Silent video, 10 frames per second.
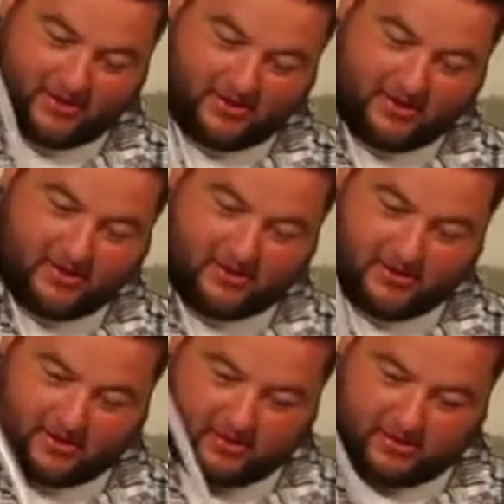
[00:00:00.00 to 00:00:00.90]

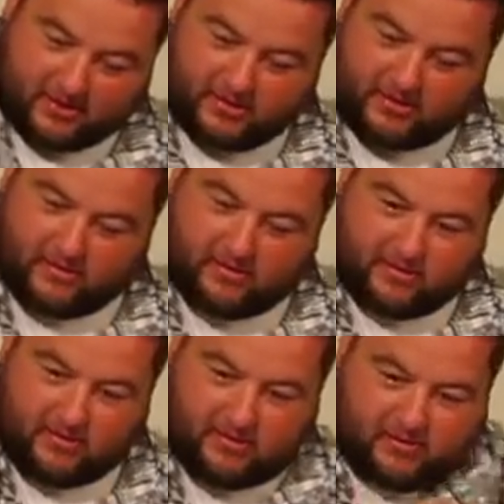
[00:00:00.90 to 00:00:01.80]

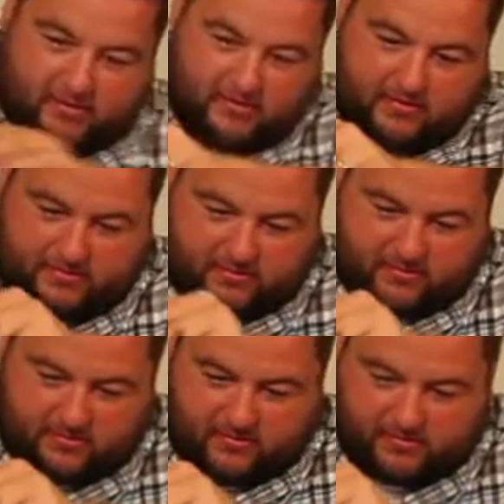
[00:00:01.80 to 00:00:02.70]
Nobody speaks.